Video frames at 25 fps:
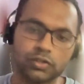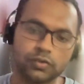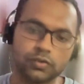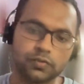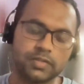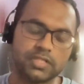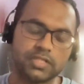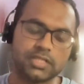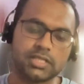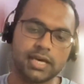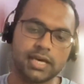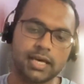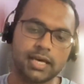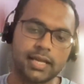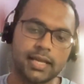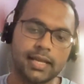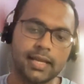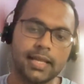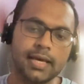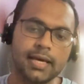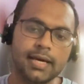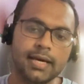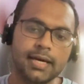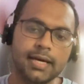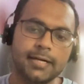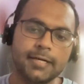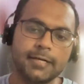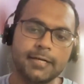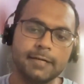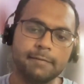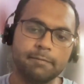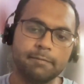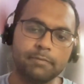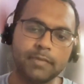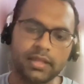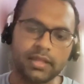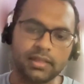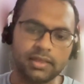to the sale, I
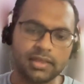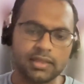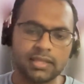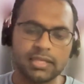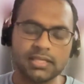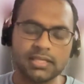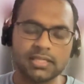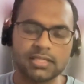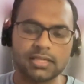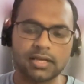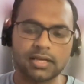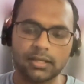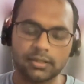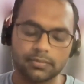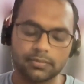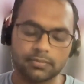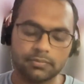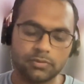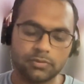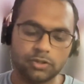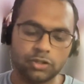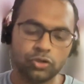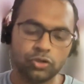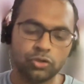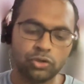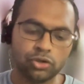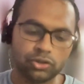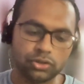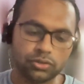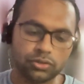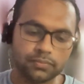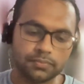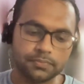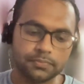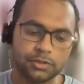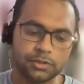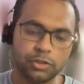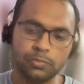think these are you
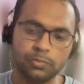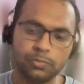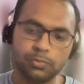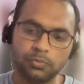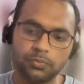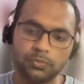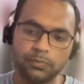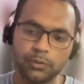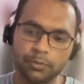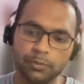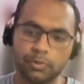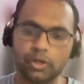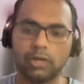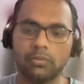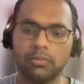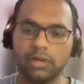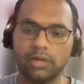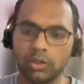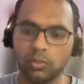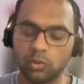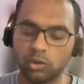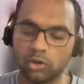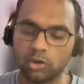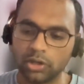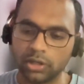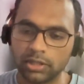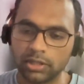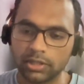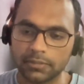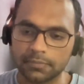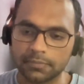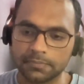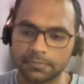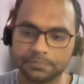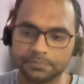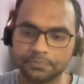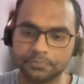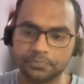probably won't.
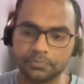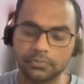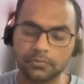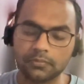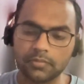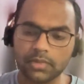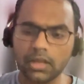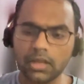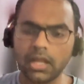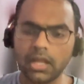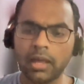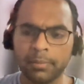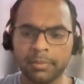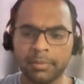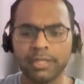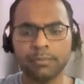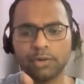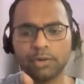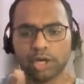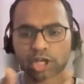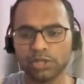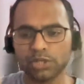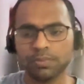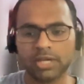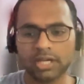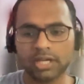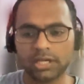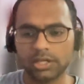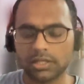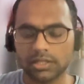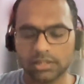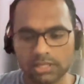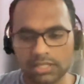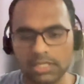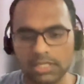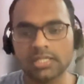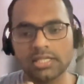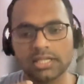I mean, the prospect,
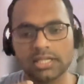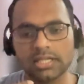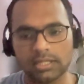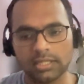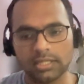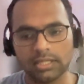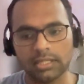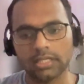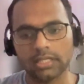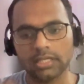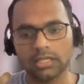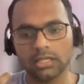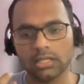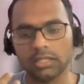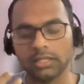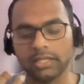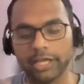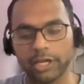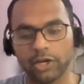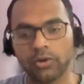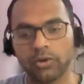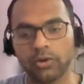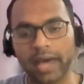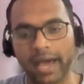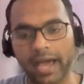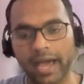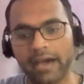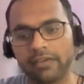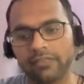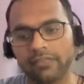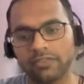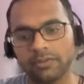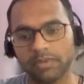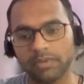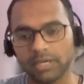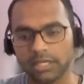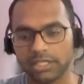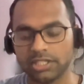since they don't
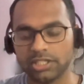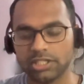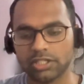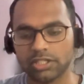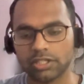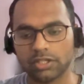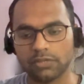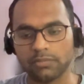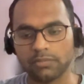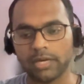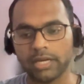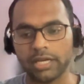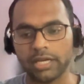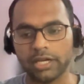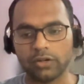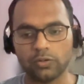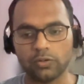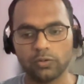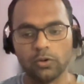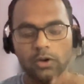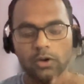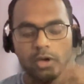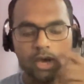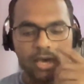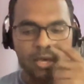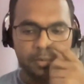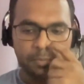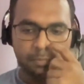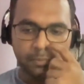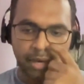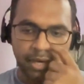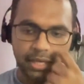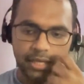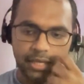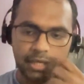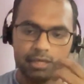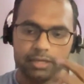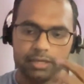have the budgets or the money to
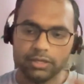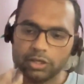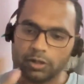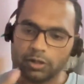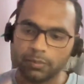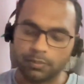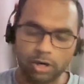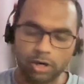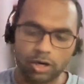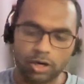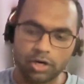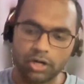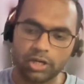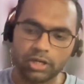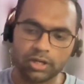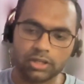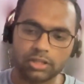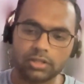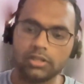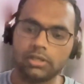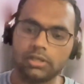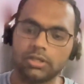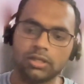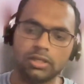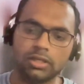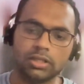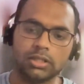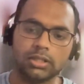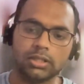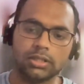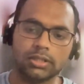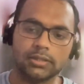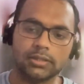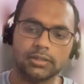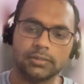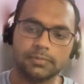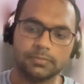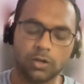buy your product
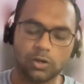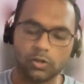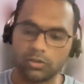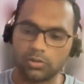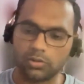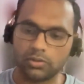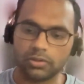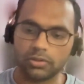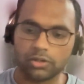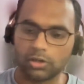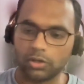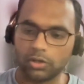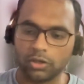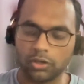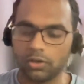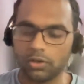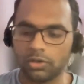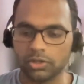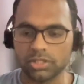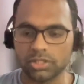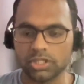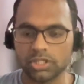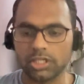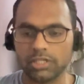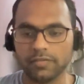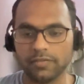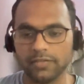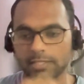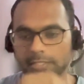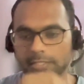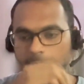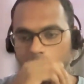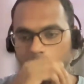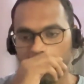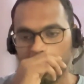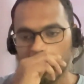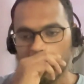or service,